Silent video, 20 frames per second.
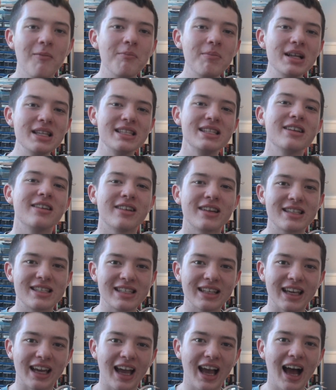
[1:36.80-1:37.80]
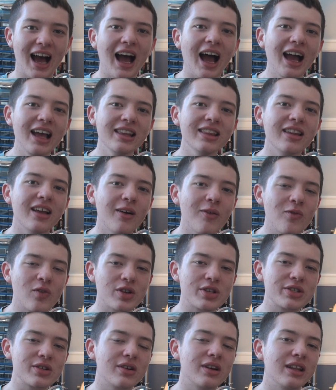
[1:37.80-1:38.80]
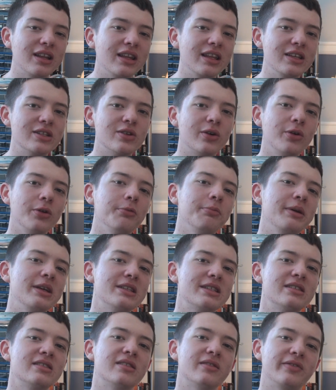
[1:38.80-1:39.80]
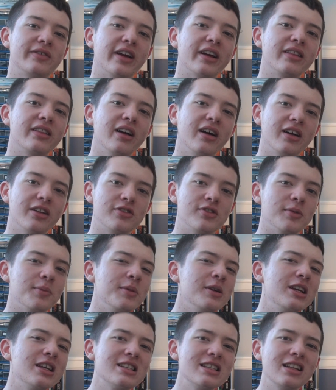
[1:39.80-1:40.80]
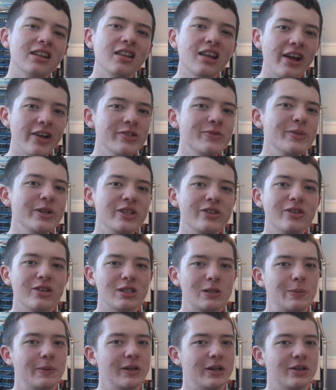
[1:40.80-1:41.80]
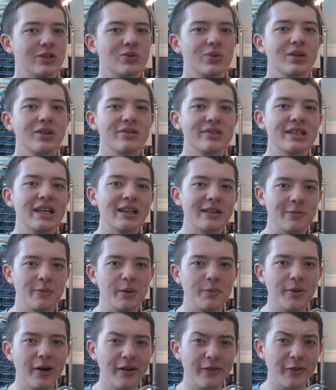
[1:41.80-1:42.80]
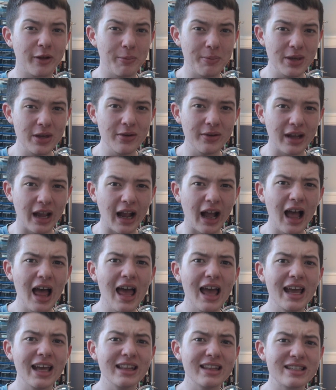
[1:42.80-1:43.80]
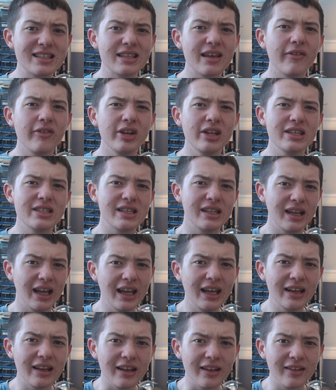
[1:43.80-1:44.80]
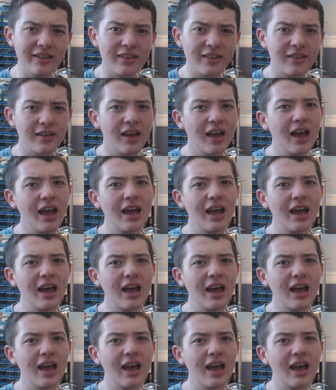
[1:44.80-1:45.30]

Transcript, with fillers: But seriously, I love restoring these old pieces of technology because it allows me to experience what it was like to be part of computing in the 70s and 80s.